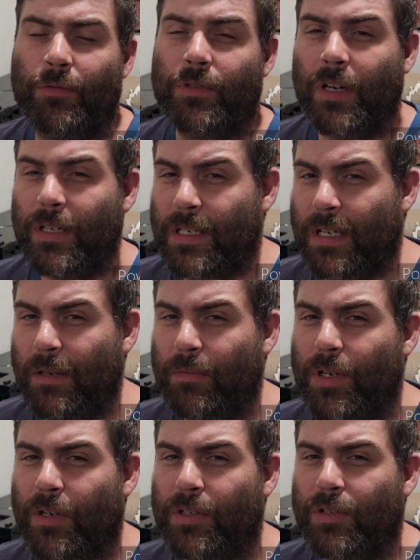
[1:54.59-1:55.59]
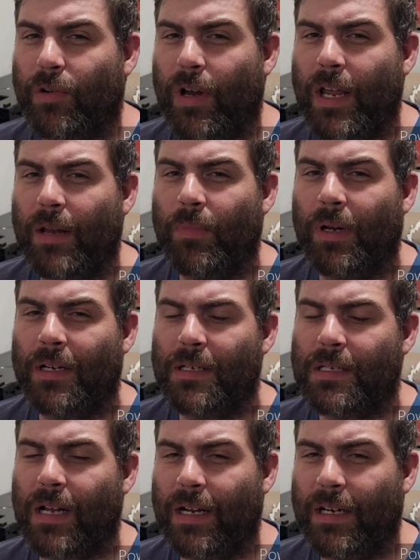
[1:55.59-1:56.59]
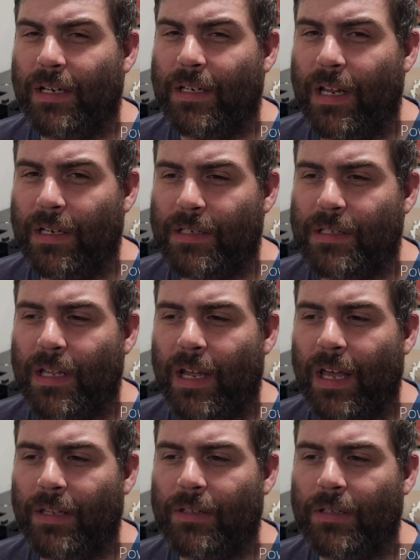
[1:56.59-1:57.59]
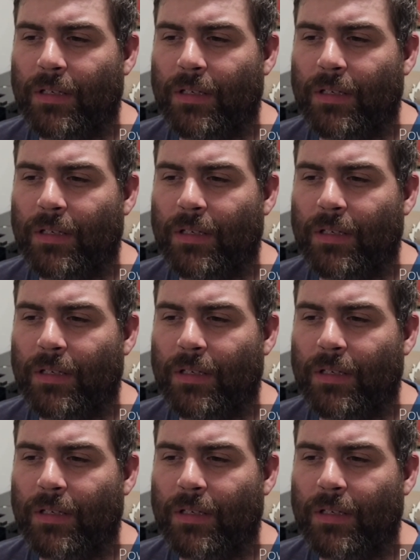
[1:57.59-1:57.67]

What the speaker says: I was going to send him Judge Dredd, but I decided against that.